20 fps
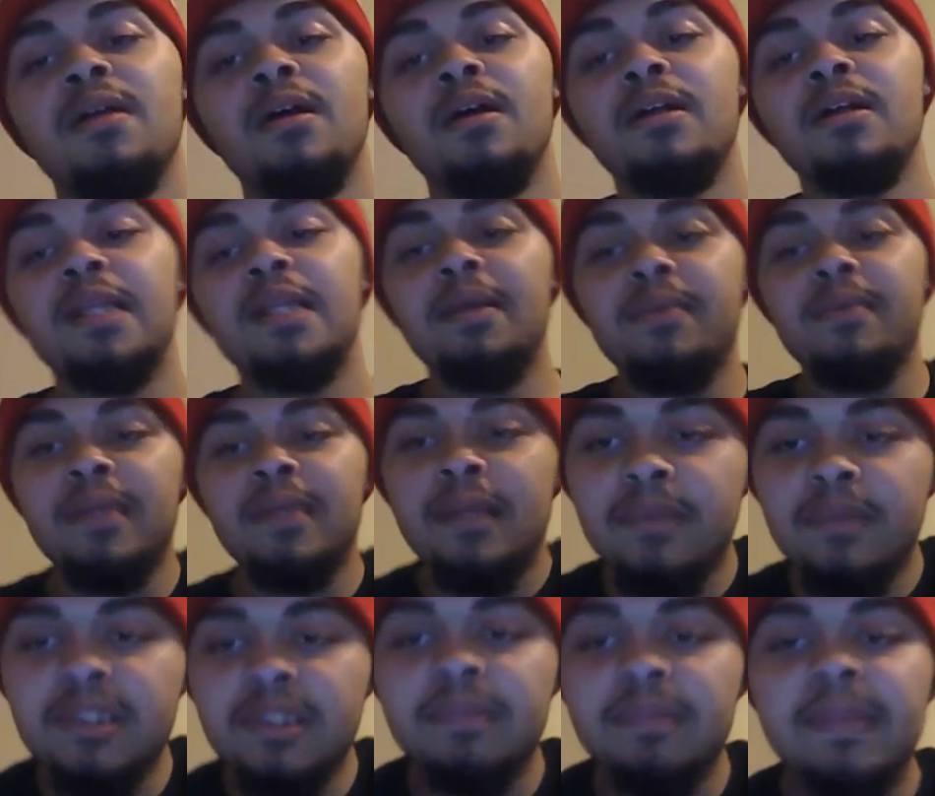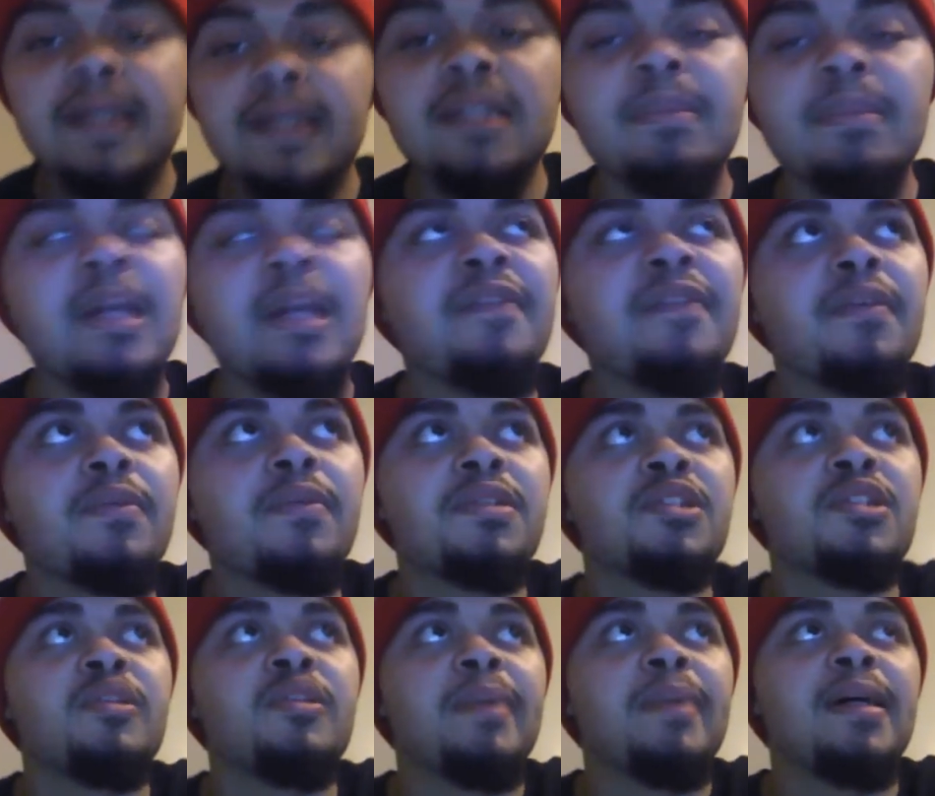Alright, uh, that that wasn't bad. The Main event
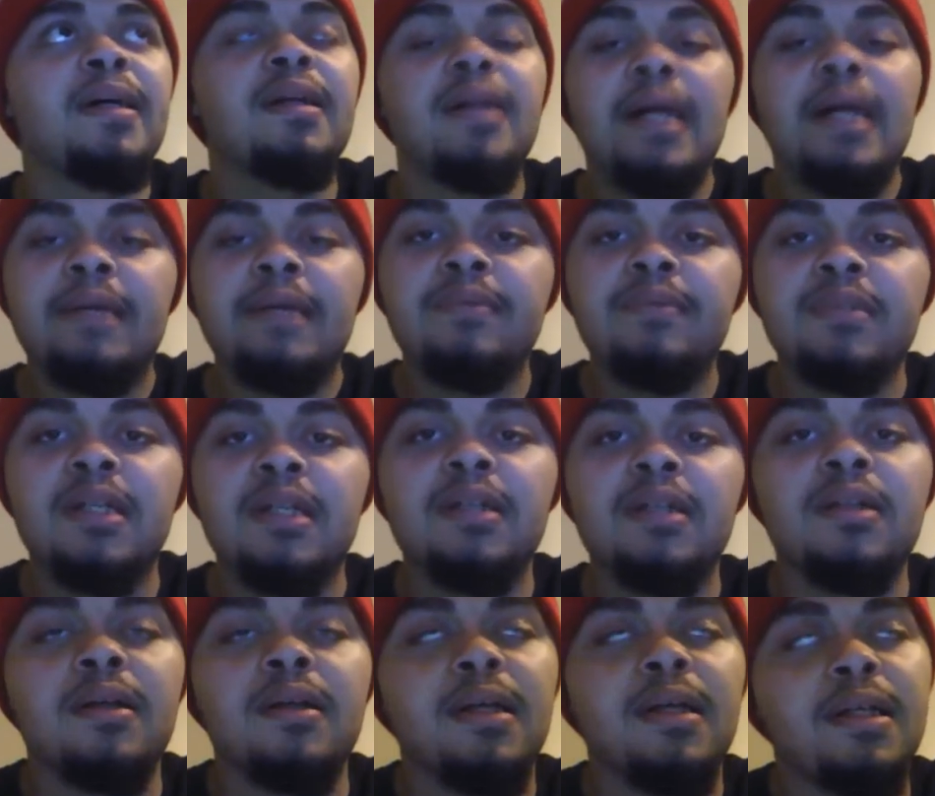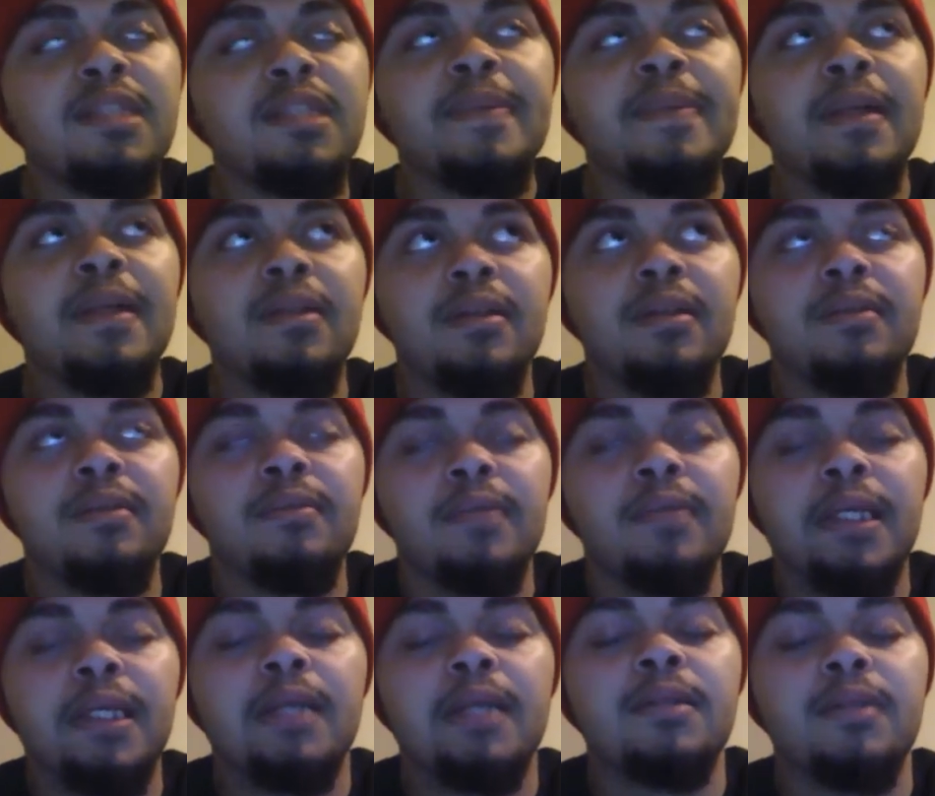wasn't too bad. I I, I expected,
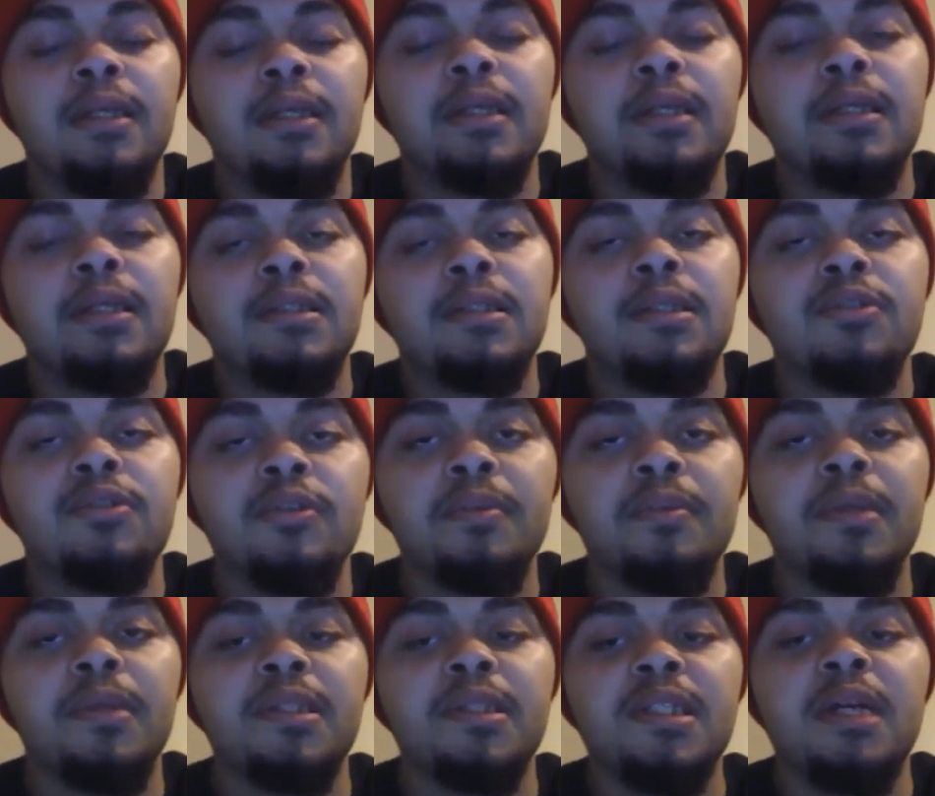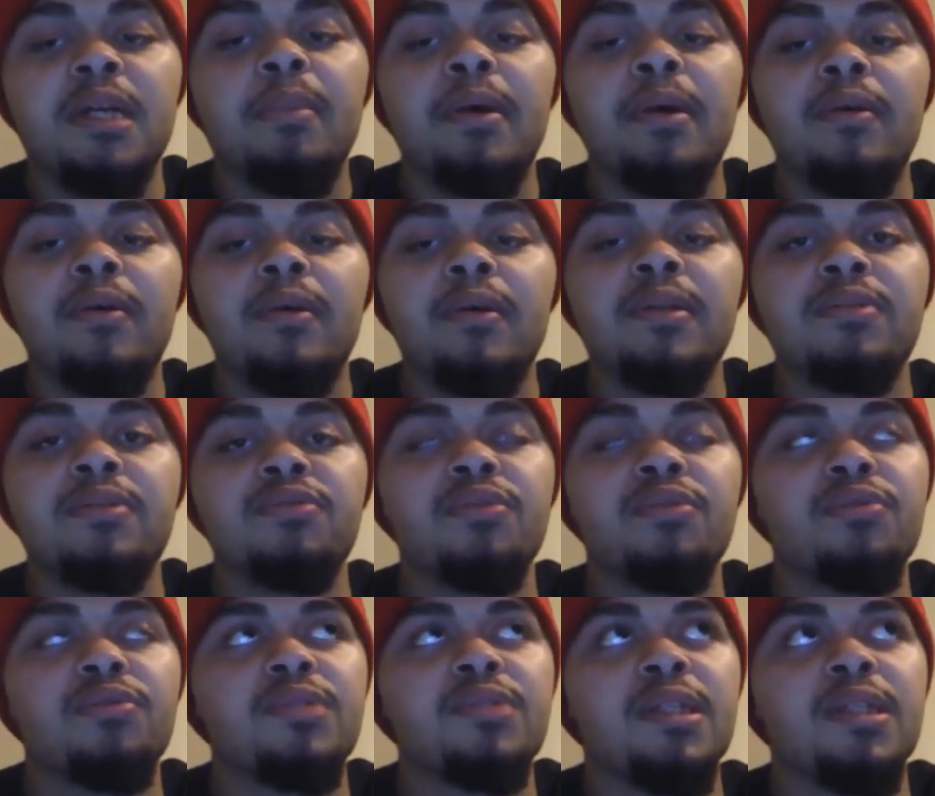like I like I said, Triple H to come out and
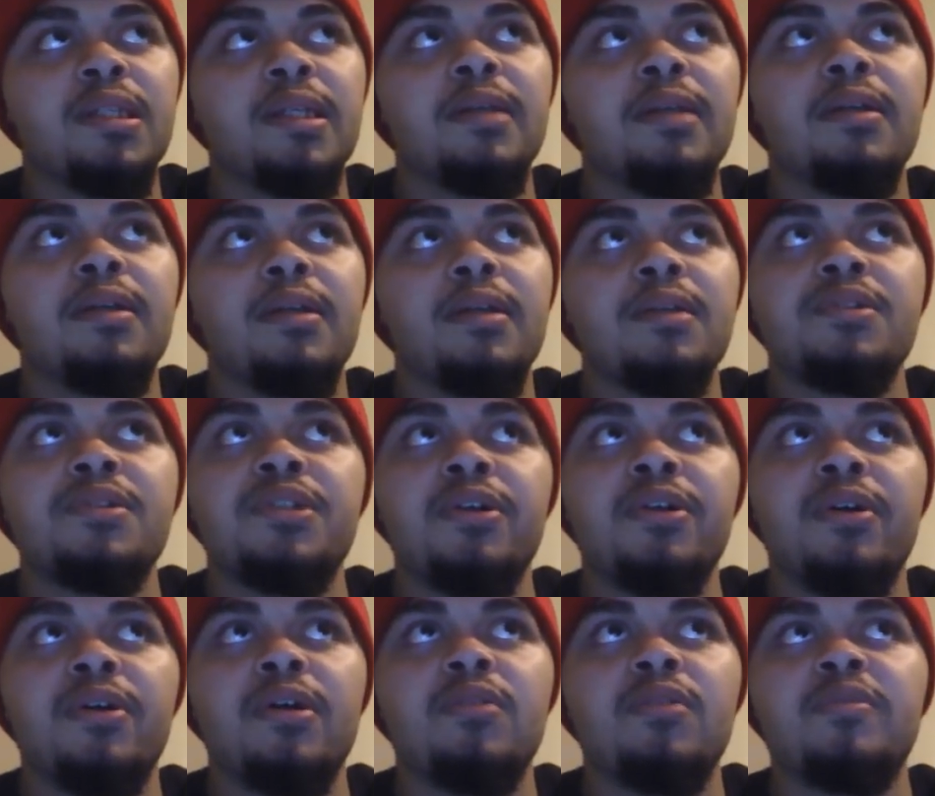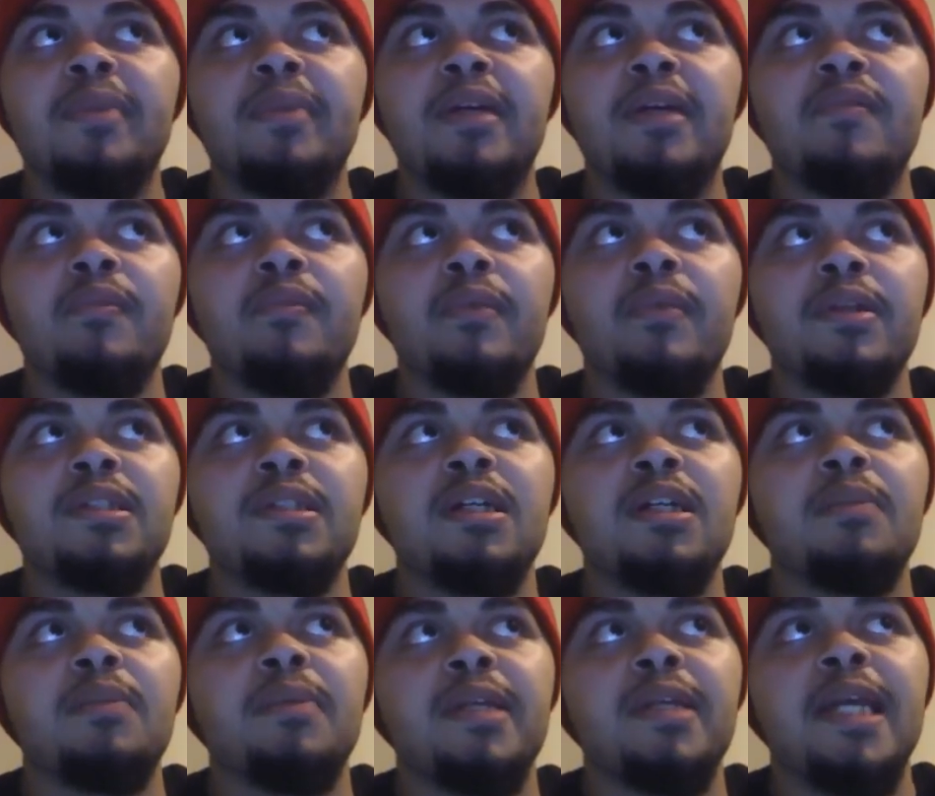screw Seth again because Jericho was banned from
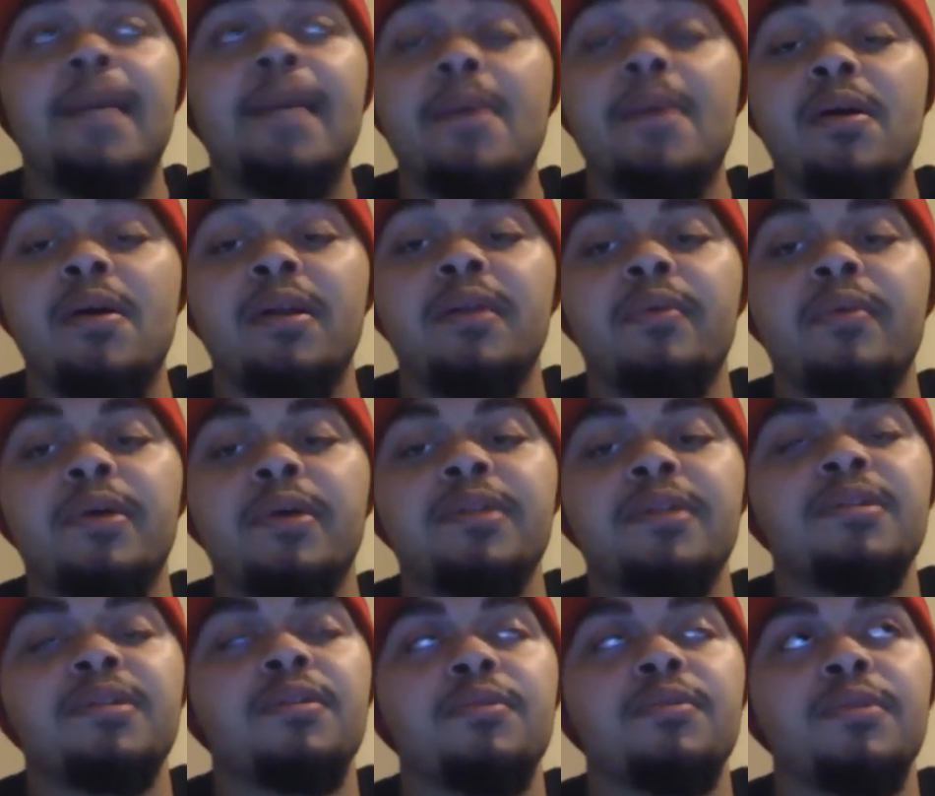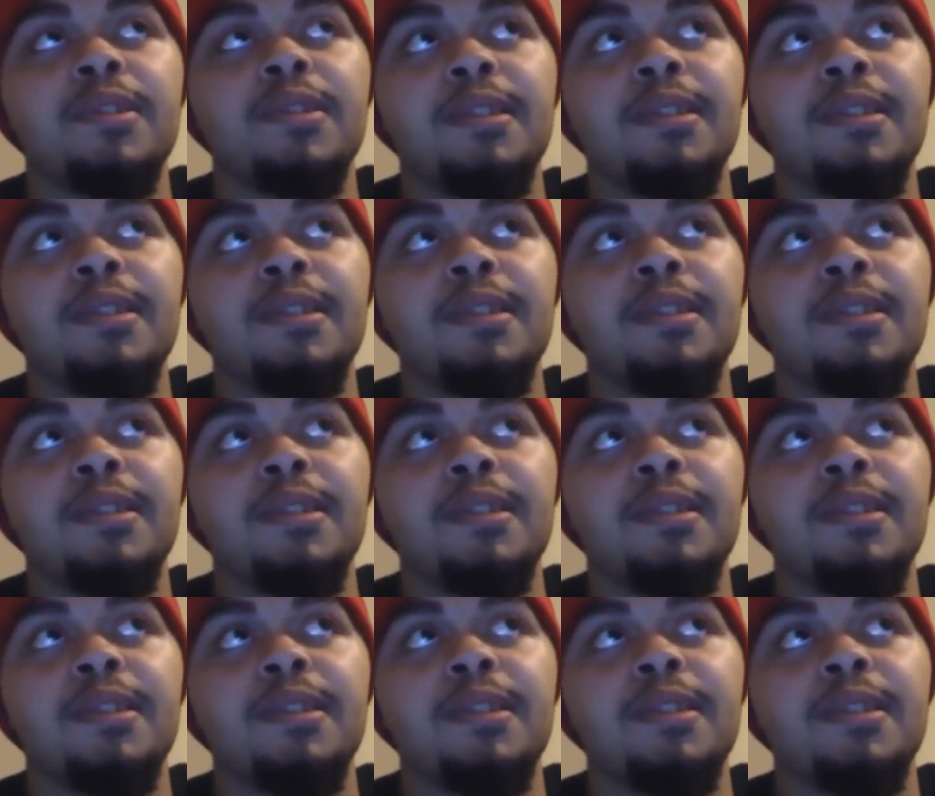ringside, but he came out anyway. So